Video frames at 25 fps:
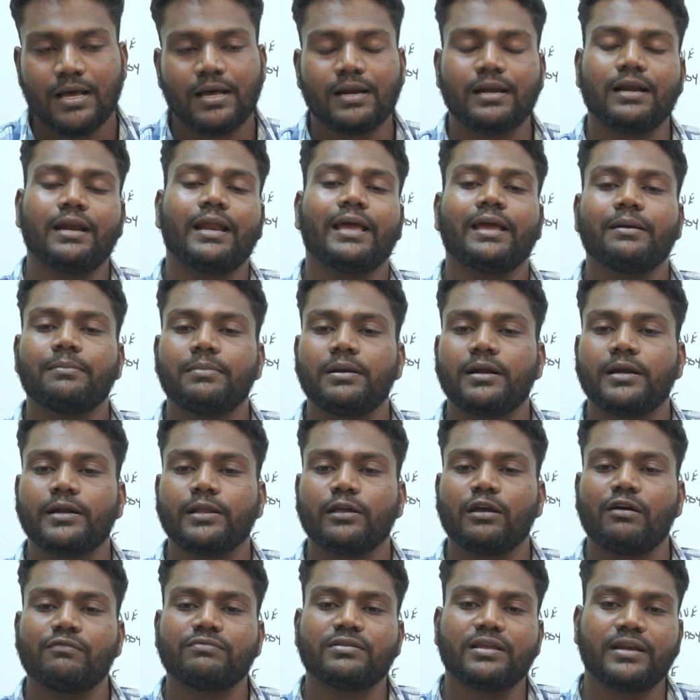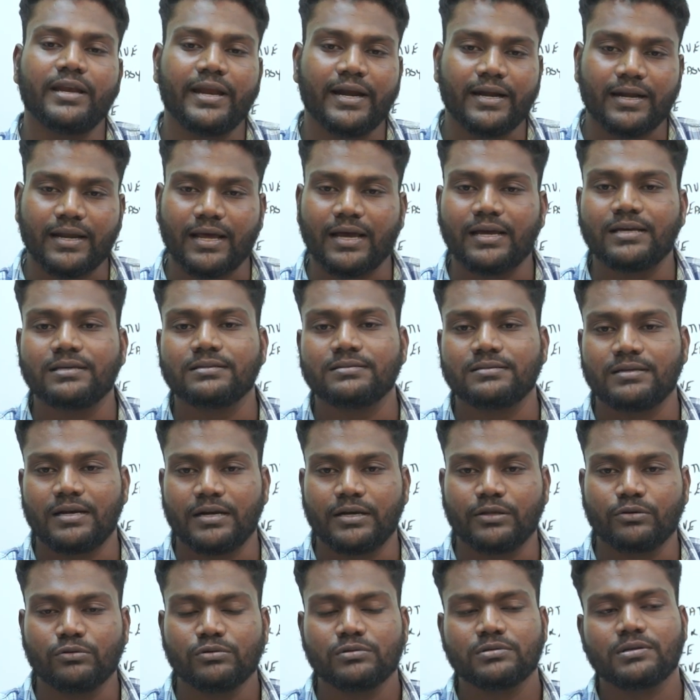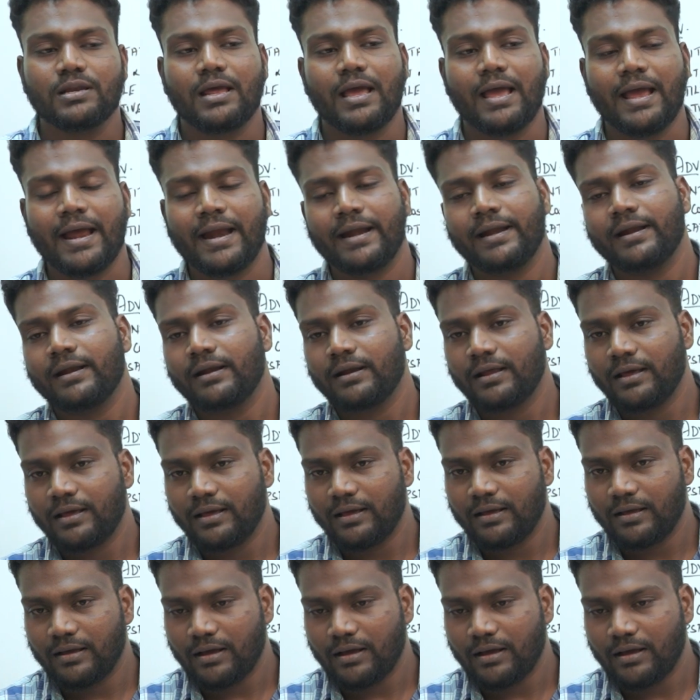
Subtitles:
reliability of the data is reduced, and